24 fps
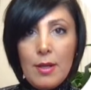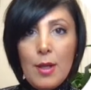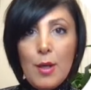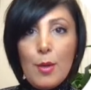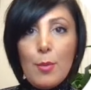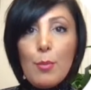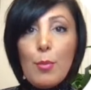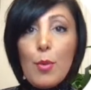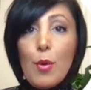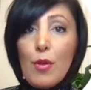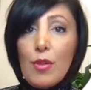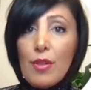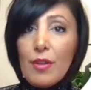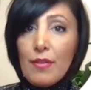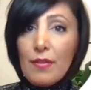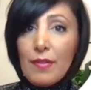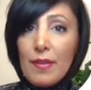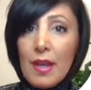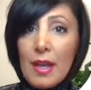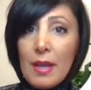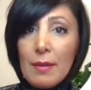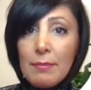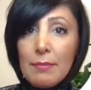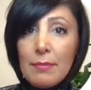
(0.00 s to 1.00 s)
Both of
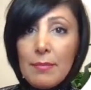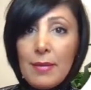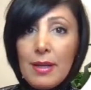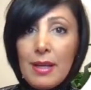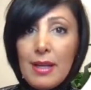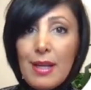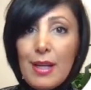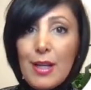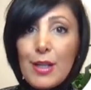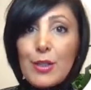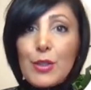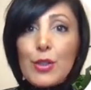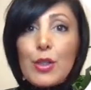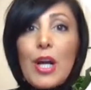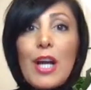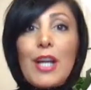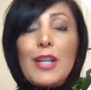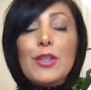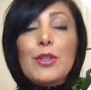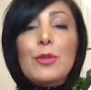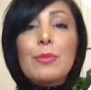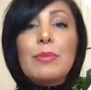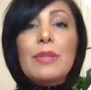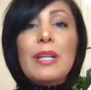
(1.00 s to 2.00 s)
them try
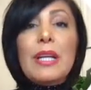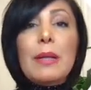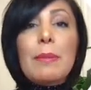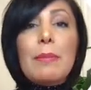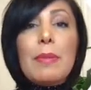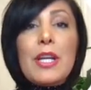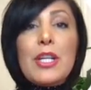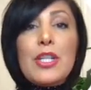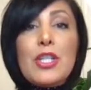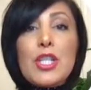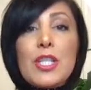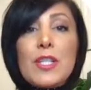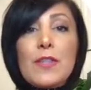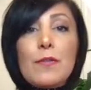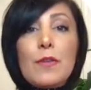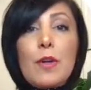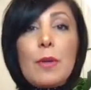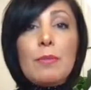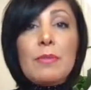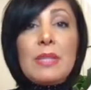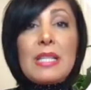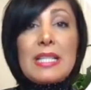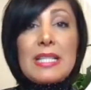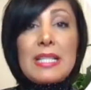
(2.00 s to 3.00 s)
to bring pages
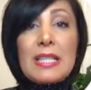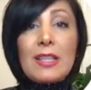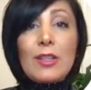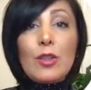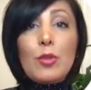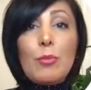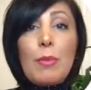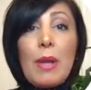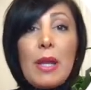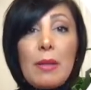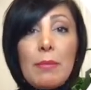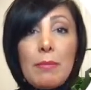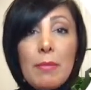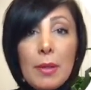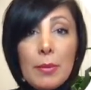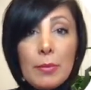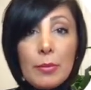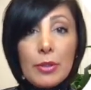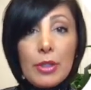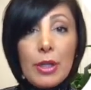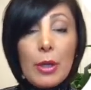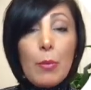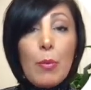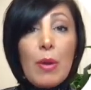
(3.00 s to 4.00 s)
from disk to main
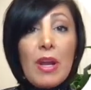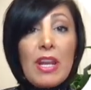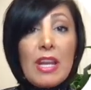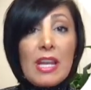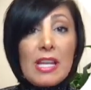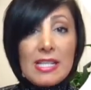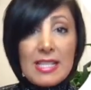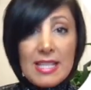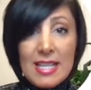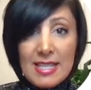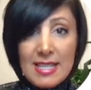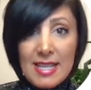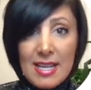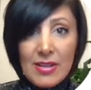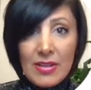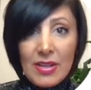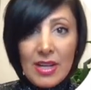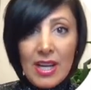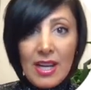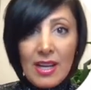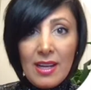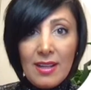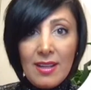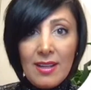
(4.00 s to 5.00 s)
memory when
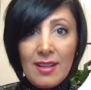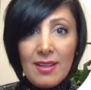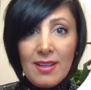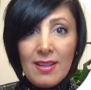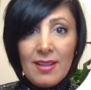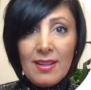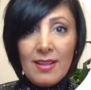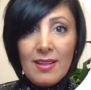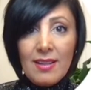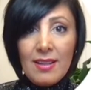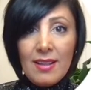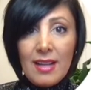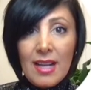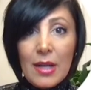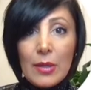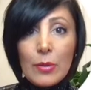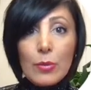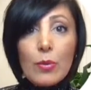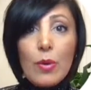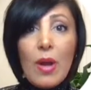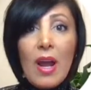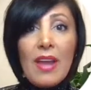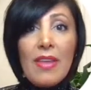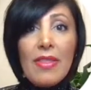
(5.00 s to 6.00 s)
necessary
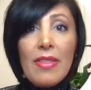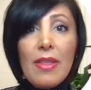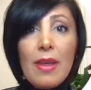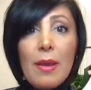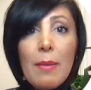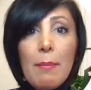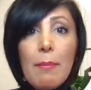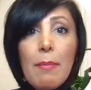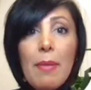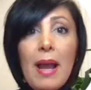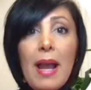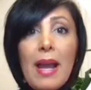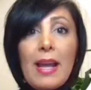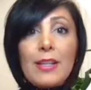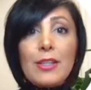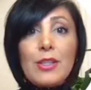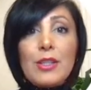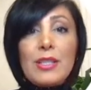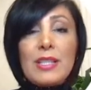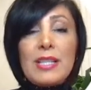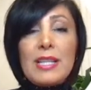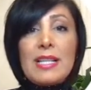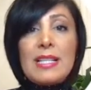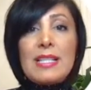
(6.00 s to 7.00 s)
and write them back
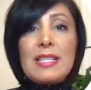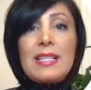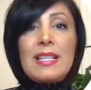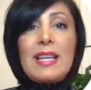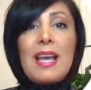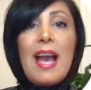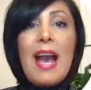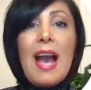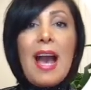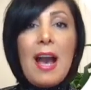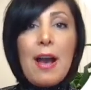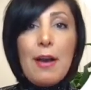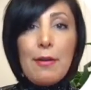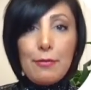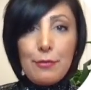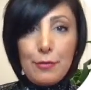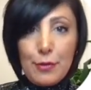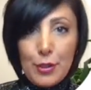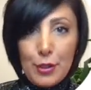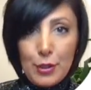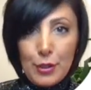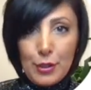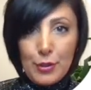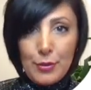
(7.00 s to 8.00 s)
to disk
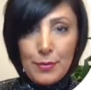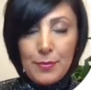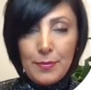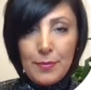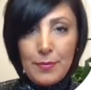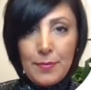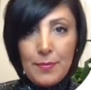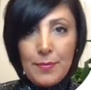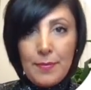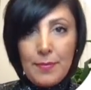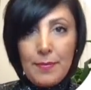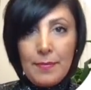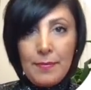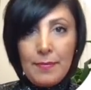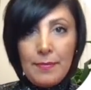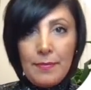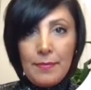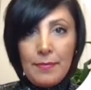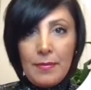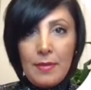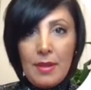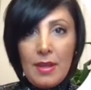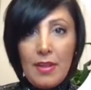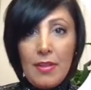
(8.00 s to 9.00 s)
after.
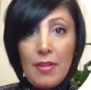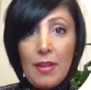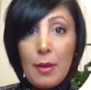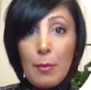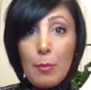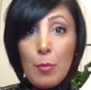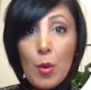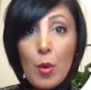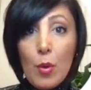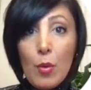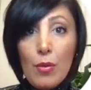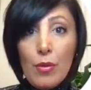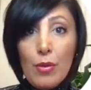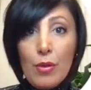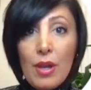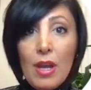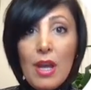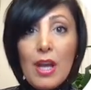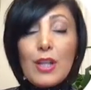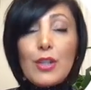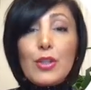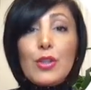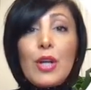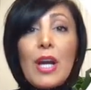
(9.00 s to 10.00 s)
They both
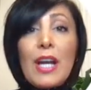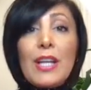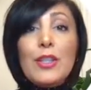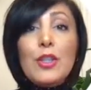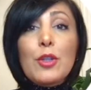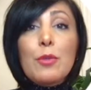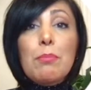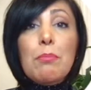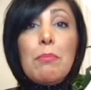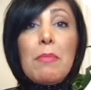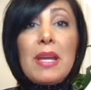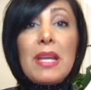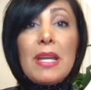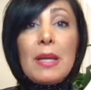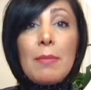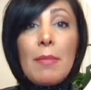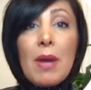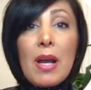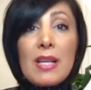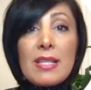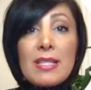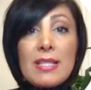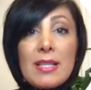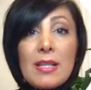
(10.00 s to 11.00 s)
try to
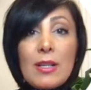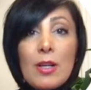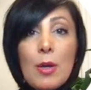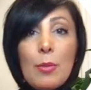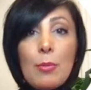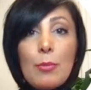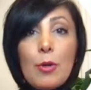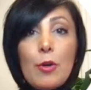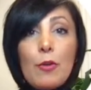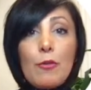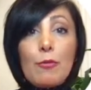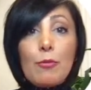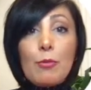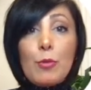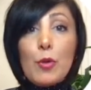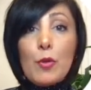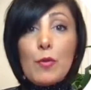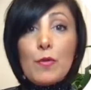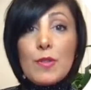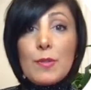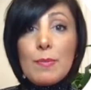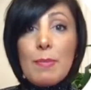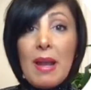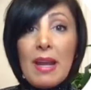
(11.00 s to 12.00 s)
minimize the number of
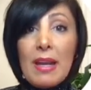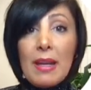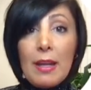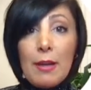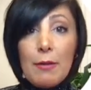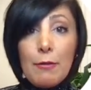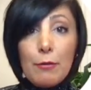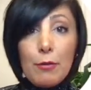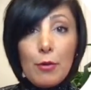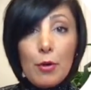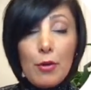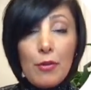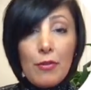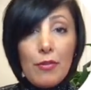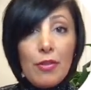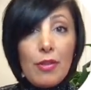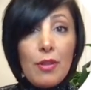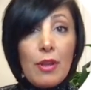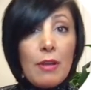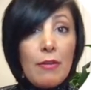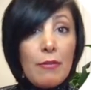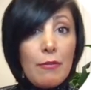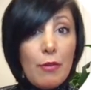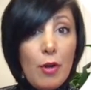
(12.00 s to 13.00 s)
moves back and forth
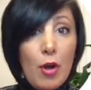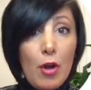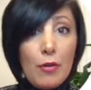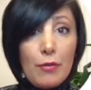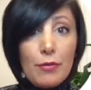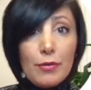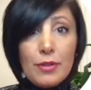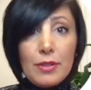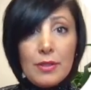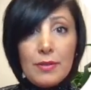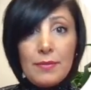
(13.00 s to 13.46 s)
involved.